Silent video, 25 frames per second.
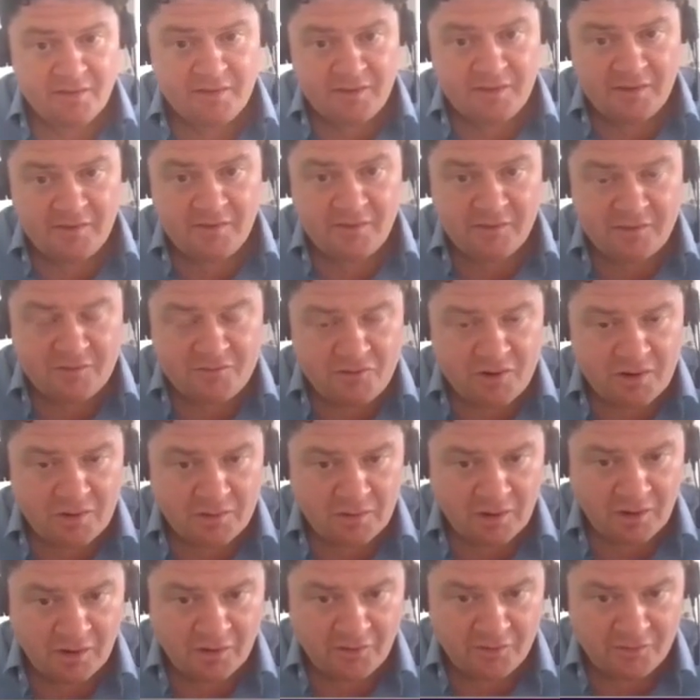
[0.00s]
This is a real
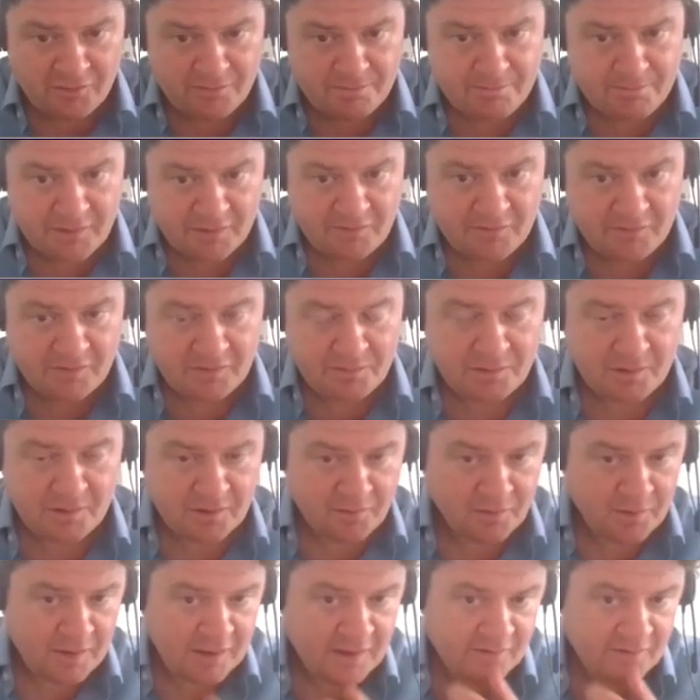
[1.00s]
life business, by
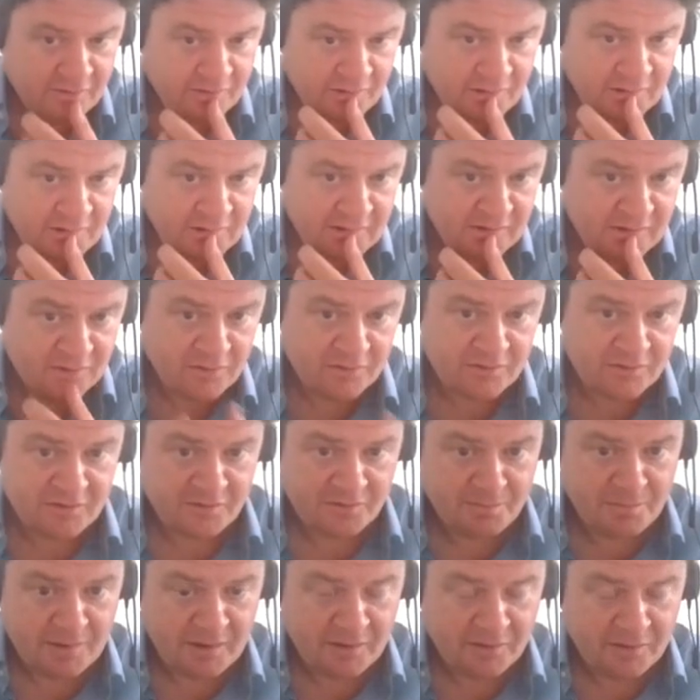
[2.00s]
the way, so it's not
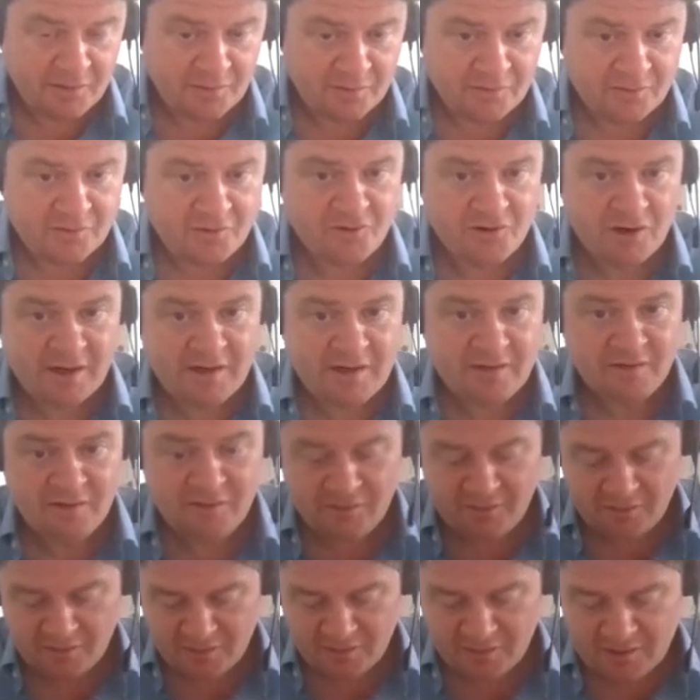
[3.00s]
just being sort of
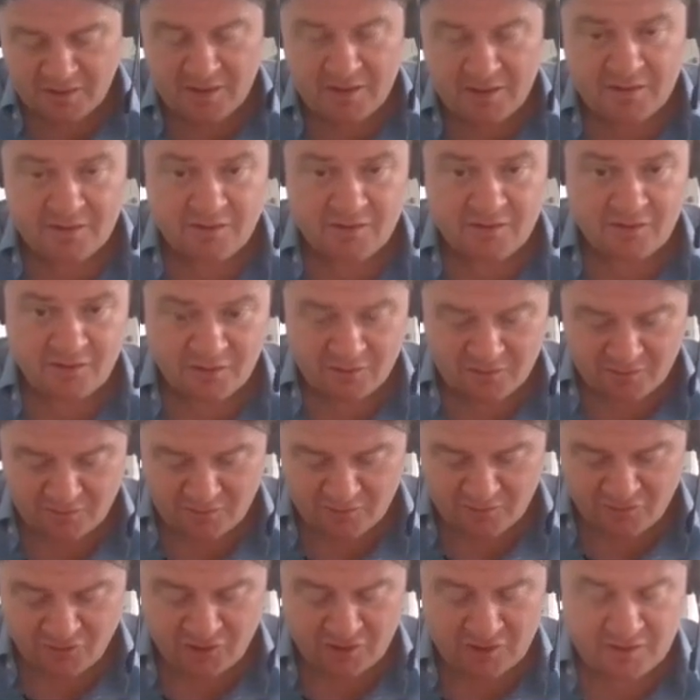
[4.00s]
created to
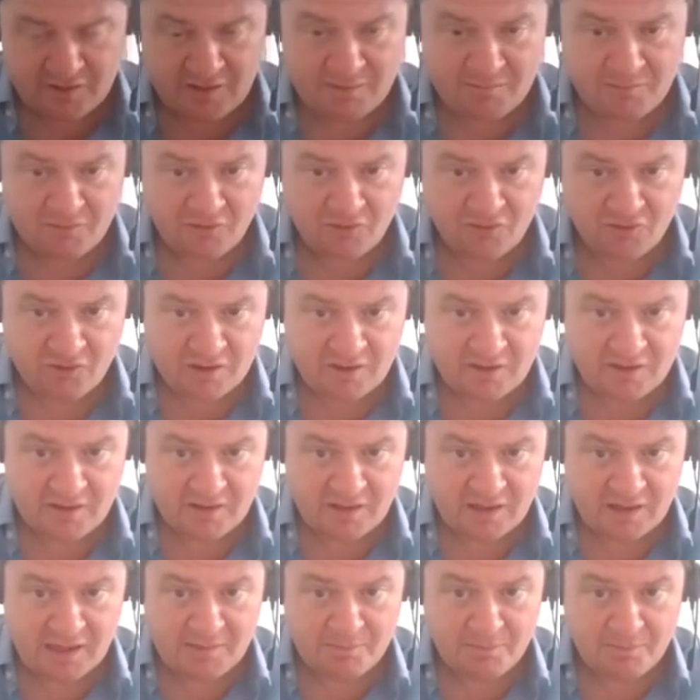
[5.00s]
try and demonstrate
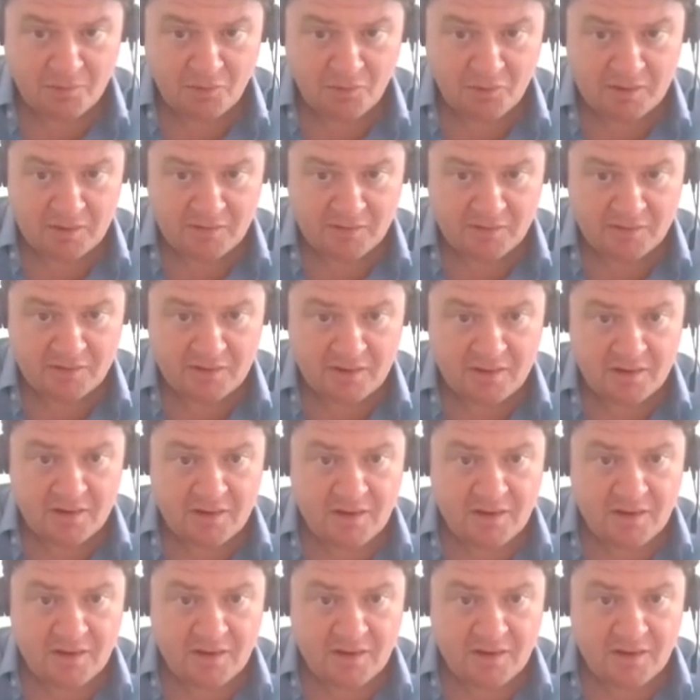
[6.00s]
a point.